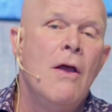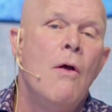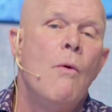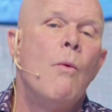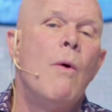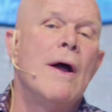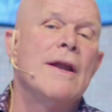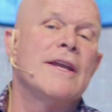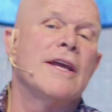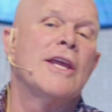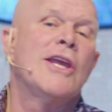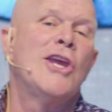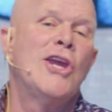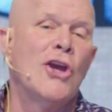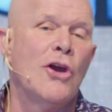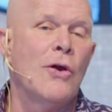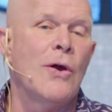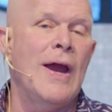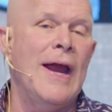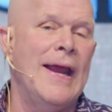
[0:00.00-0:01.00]
want to
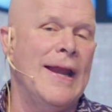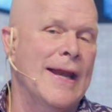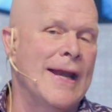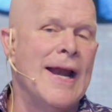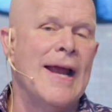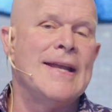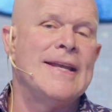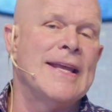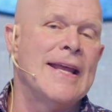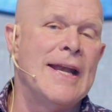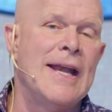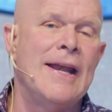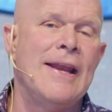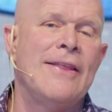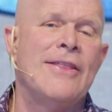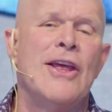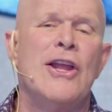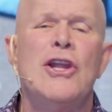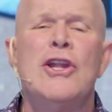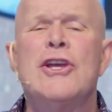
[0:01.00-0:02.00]
curate an identity
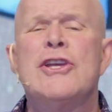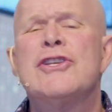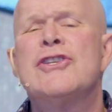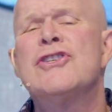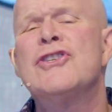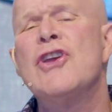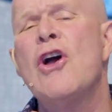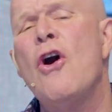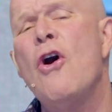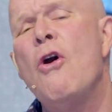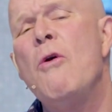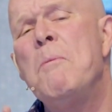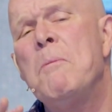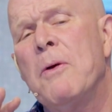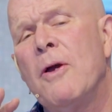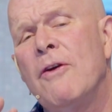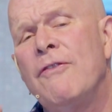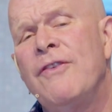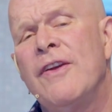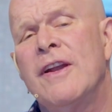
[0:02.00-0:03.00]
that looks so
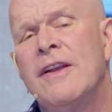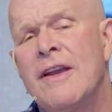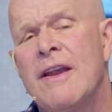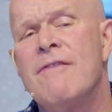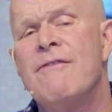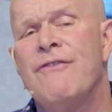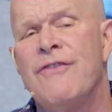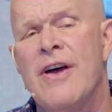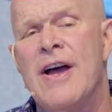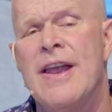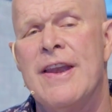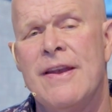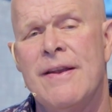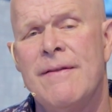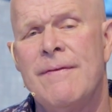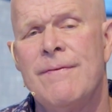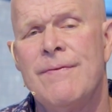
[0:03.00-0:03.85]
perfect and fun.